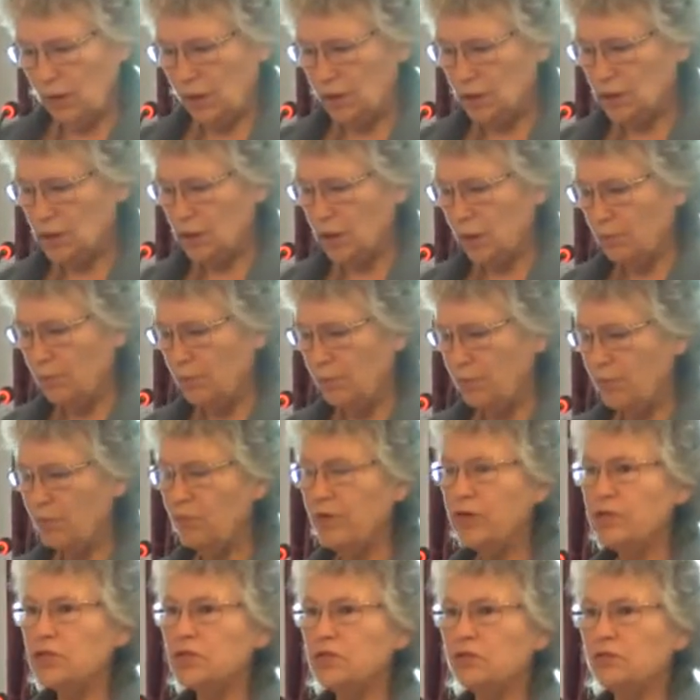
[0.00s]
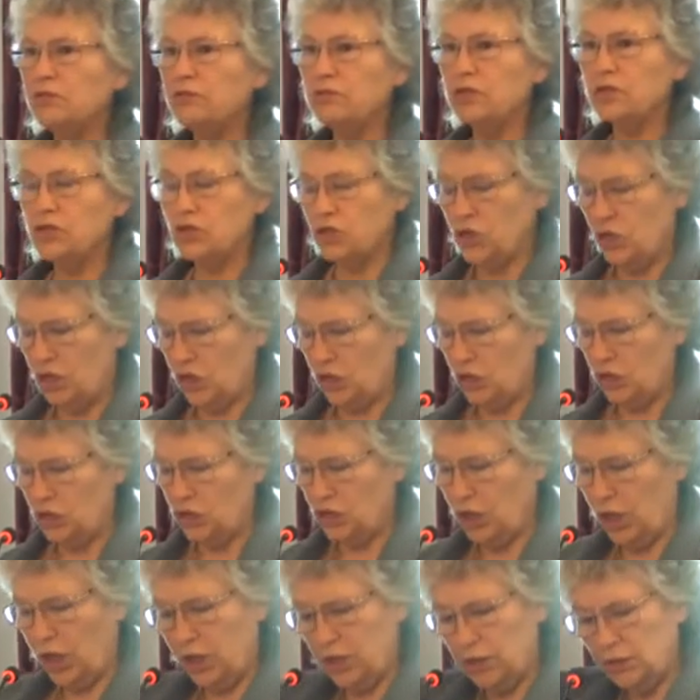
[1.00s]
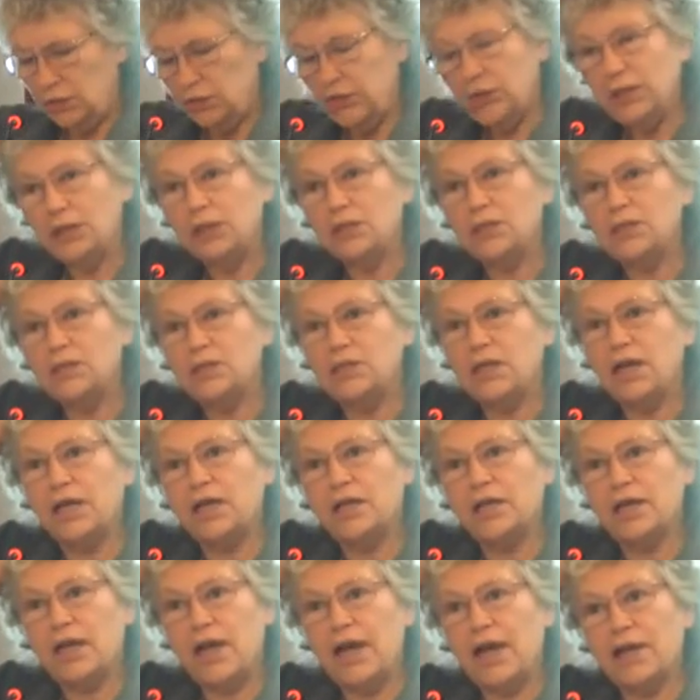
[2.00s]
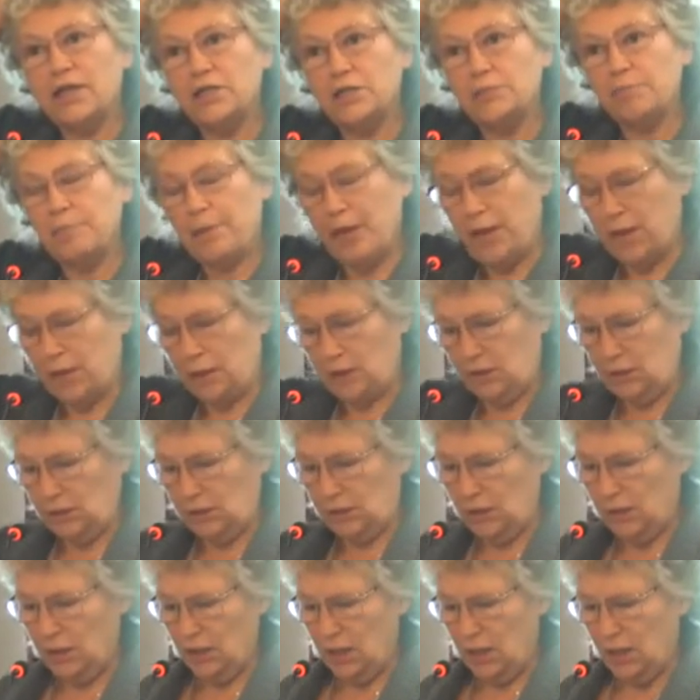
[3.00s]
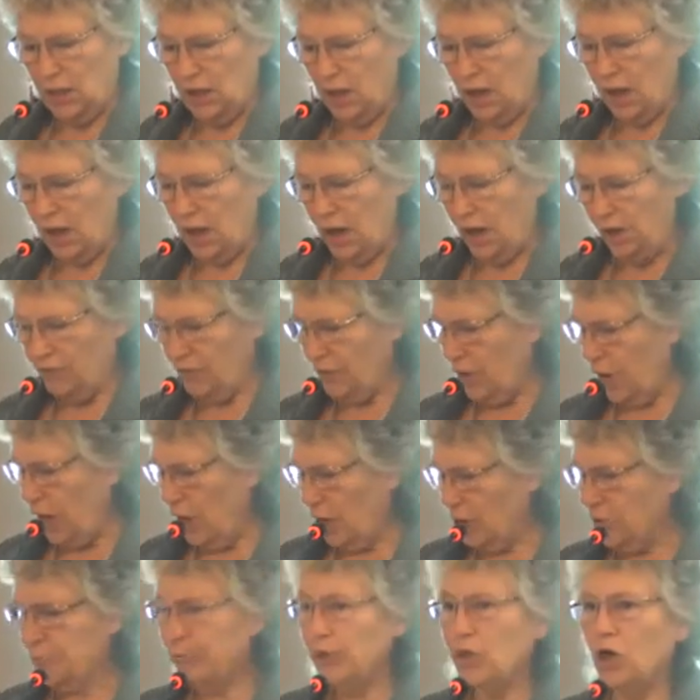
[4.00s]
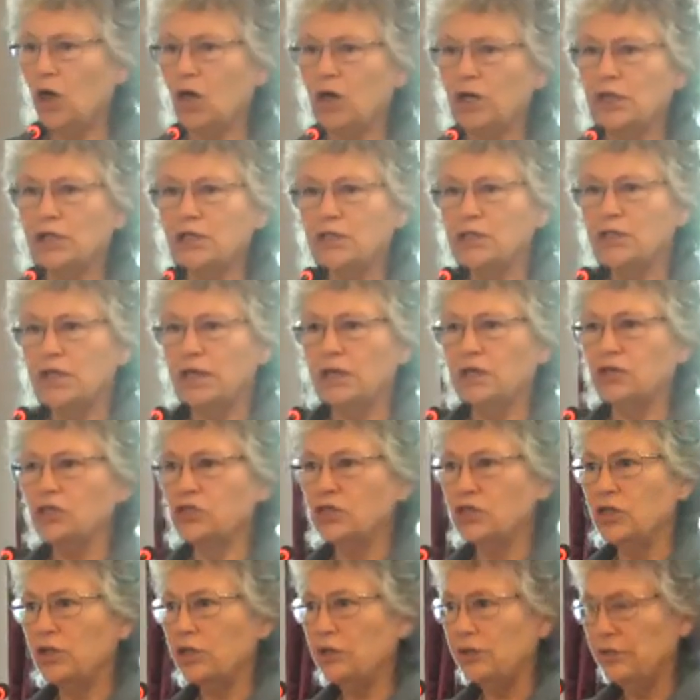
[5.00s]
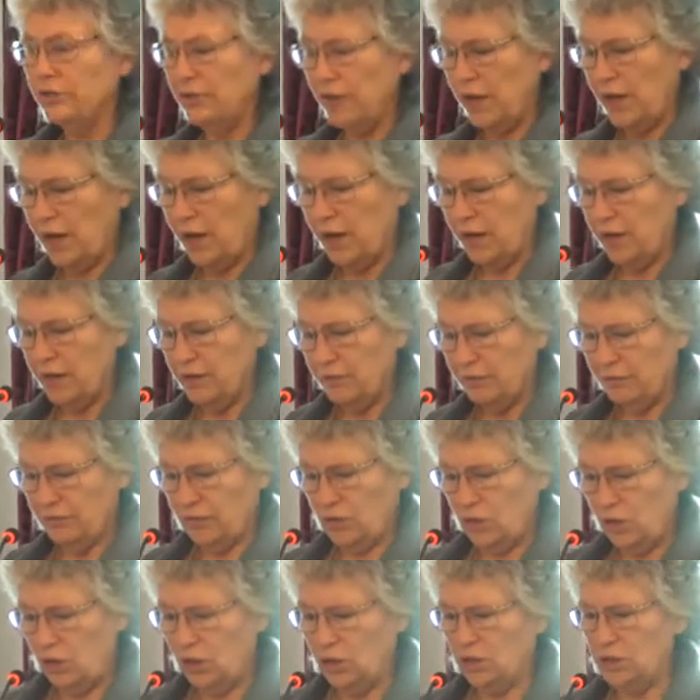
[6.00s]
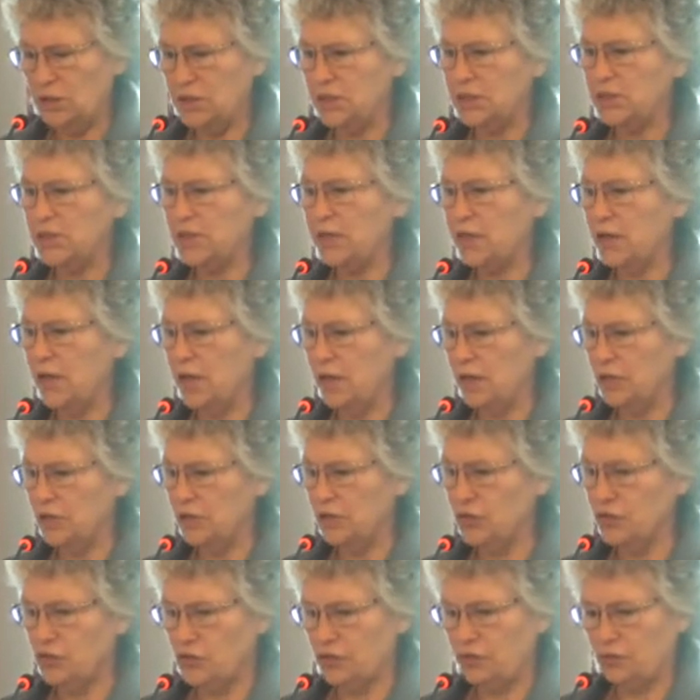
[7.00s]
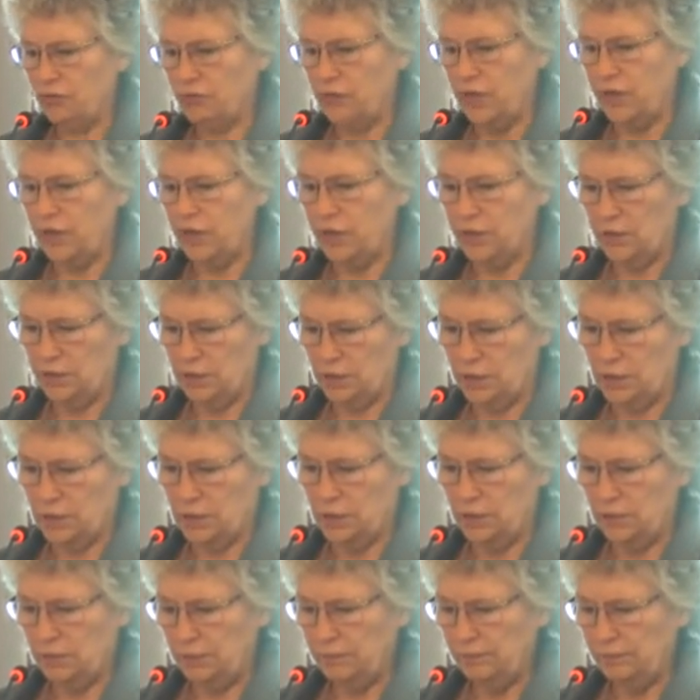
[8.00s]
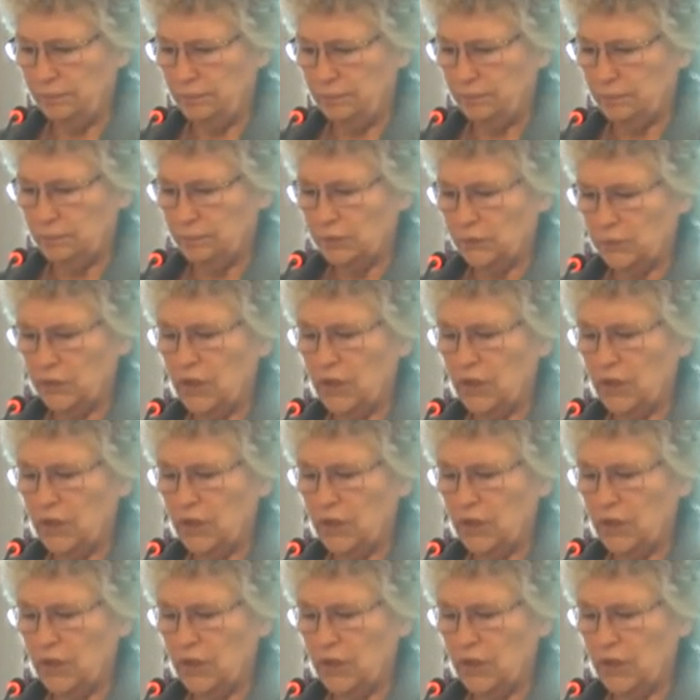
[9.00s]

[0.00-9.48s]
some recent research on a little studied aspect of Ottoman architecture that I have called Sinan screens,